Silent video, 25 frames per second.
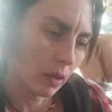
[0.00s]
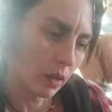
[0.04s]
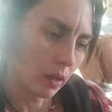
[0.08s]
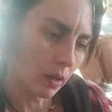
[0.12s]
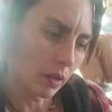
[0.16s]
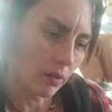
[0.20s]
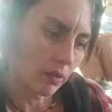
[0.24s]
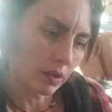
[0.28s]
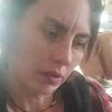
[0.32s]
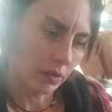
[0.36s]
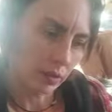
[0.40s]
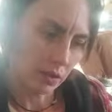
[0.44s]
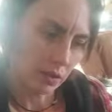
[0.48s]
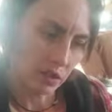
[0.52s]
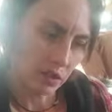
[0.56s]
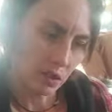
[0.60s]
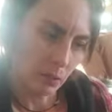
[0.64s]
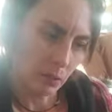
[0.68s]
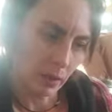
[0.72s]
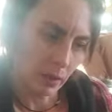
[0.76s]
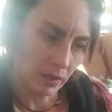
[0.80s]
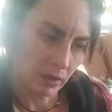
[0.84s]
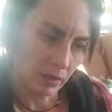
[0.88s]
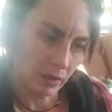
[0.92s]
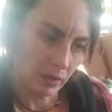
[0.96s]
I've never
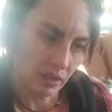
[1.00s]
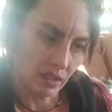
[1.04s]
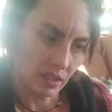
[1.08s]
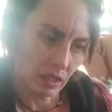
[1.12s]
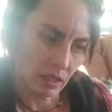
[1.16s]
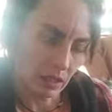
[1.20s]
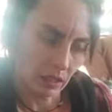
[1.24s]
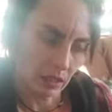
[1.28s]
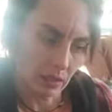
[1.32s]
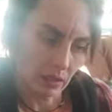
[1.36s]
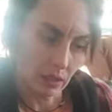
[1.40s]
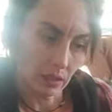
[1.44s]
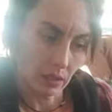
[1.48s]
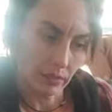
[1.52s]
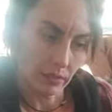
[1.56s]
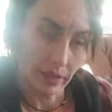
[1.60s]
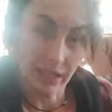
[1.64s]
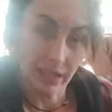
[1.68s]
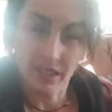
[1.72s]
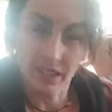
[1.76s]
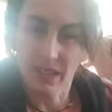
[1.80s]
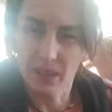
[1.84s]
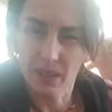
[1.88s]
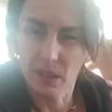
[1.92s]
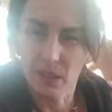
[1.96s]
experienced anything like
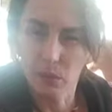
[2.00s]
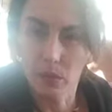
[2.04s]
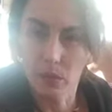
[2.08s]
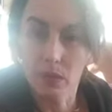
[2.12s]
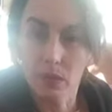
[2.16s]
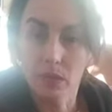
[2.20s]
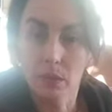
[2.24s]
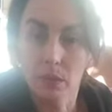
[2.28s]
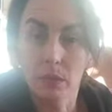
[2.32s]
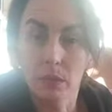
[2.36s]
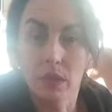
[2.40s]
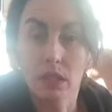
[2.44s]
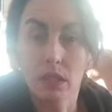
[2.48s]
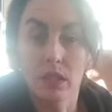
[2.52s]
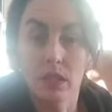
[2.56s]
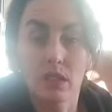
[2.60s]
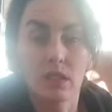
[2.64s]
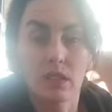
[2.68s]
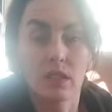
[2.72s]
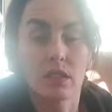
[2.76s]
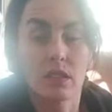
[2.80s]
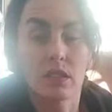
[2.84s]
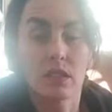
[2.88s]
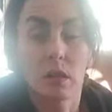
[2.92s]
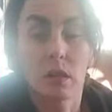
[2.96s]
that, where
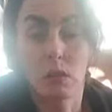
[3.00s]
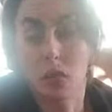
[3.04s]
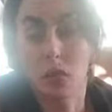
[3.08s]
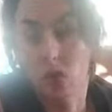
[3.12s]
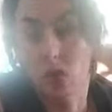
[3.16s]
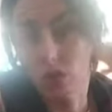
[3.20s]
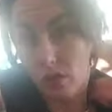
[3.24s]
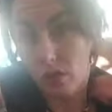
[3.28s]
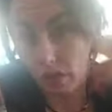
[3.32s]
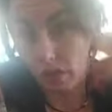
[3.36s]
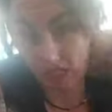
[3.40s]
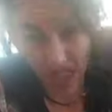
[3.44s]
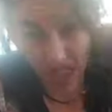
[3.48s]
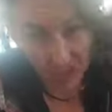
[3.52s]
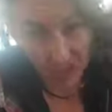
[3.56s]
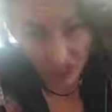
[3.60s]
somebody's come along and then